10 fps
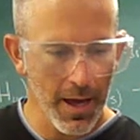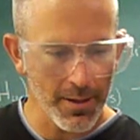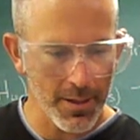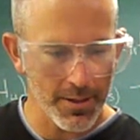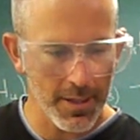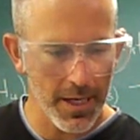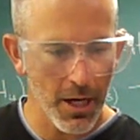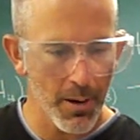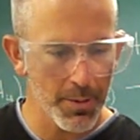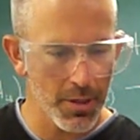as this
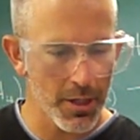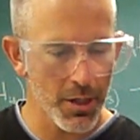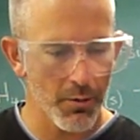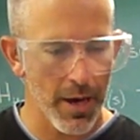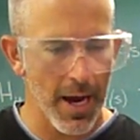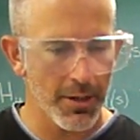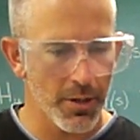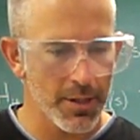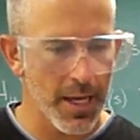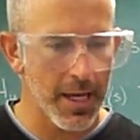decomposition
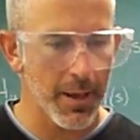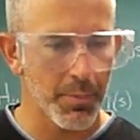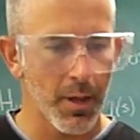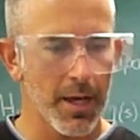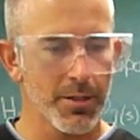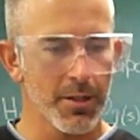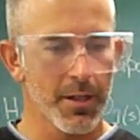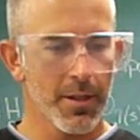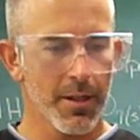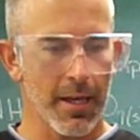reaction is taking place,
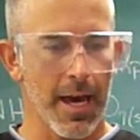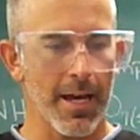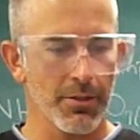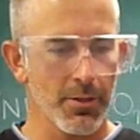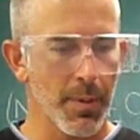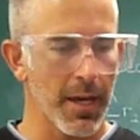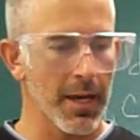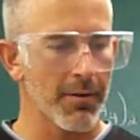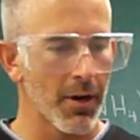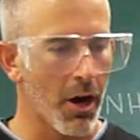the gas is
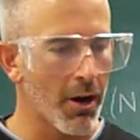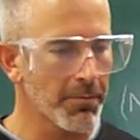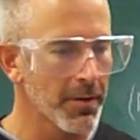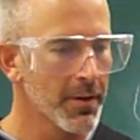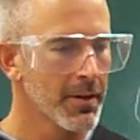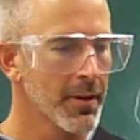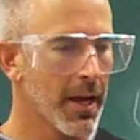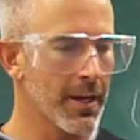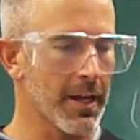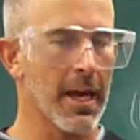being given off,
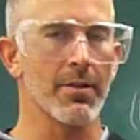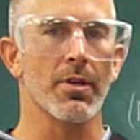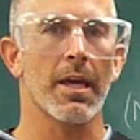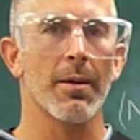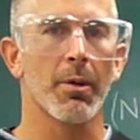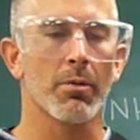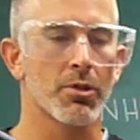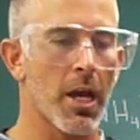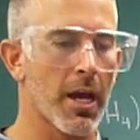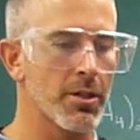indicates a chemical
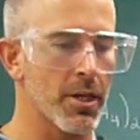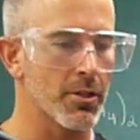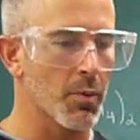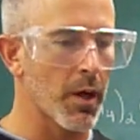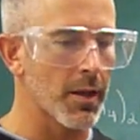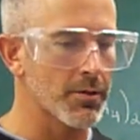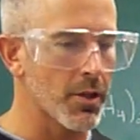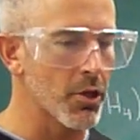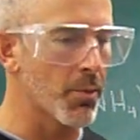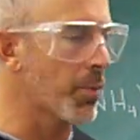change as well as
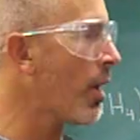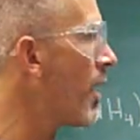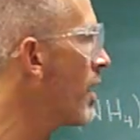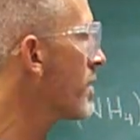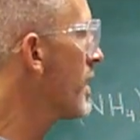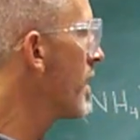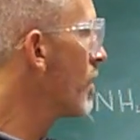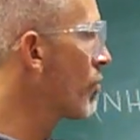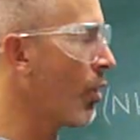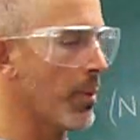the new product,
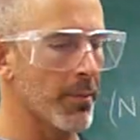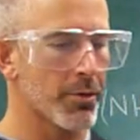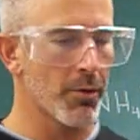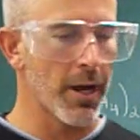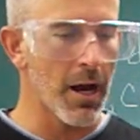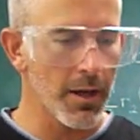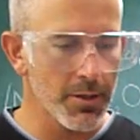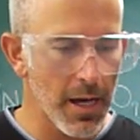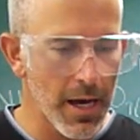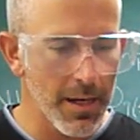chromium 3
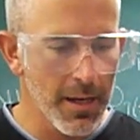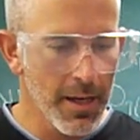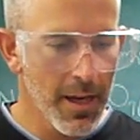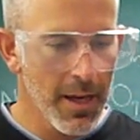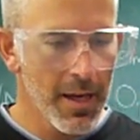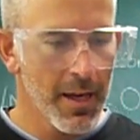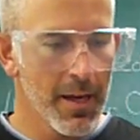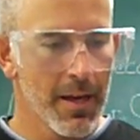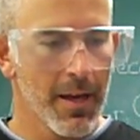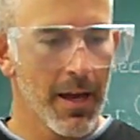oxide,
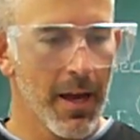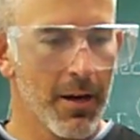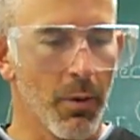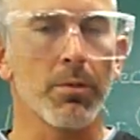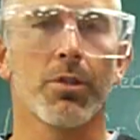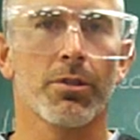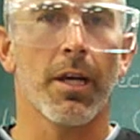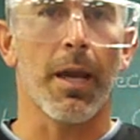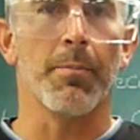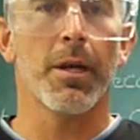and almost looks
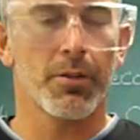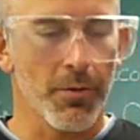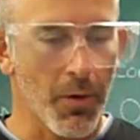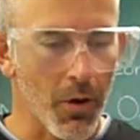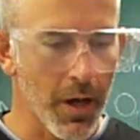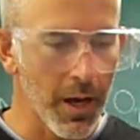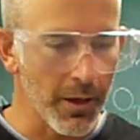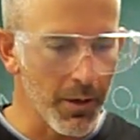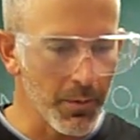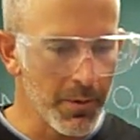like a miniature volcano.